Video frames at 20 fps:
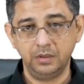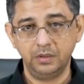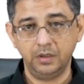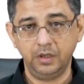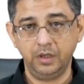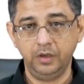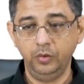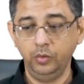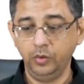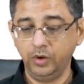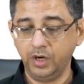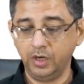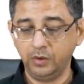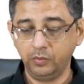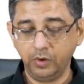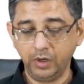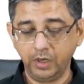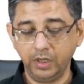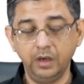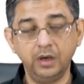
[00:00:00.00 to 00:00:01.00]
And look at
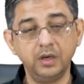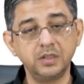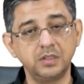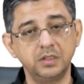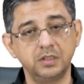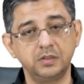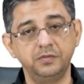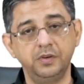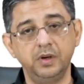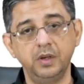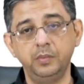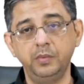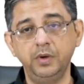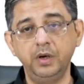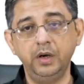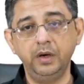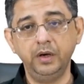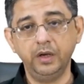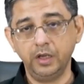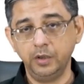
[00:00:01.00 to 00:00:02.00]
what he asked us,
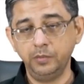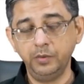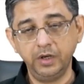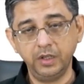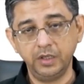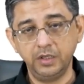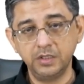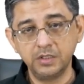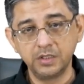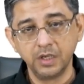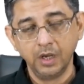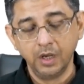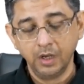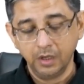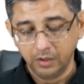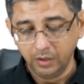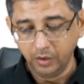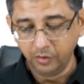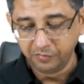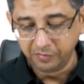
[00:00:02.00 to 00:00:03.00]
fulminant diabetes.
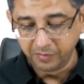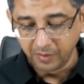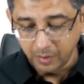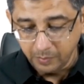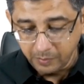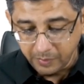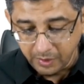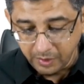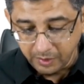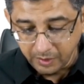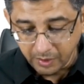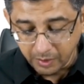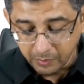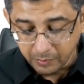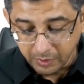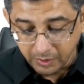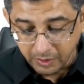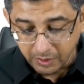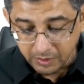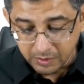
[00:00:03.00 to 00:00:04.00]
Now, fulminant
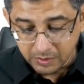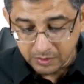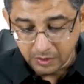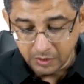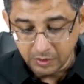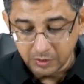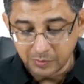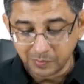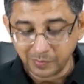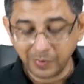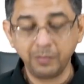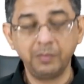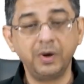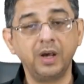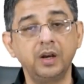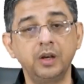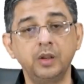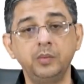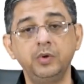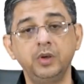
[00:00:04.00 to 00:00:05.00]
diabetes is
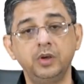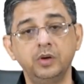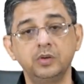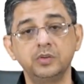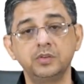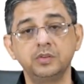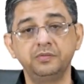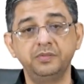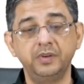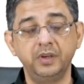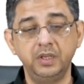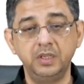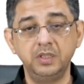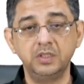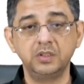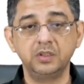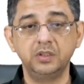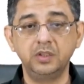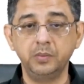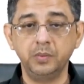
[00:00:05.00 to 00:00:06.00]
primarily because of an
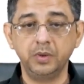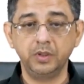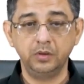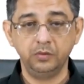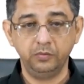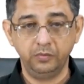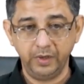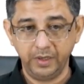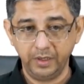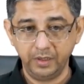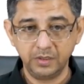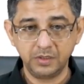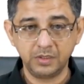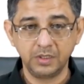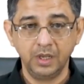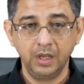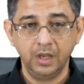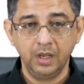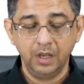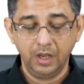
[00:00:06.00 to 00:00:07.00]
insult by the virus.
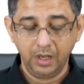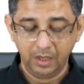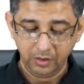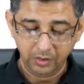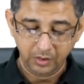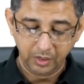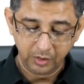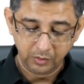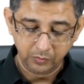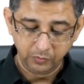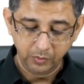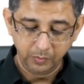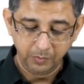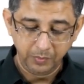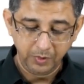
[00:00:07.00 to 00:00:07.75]
And that would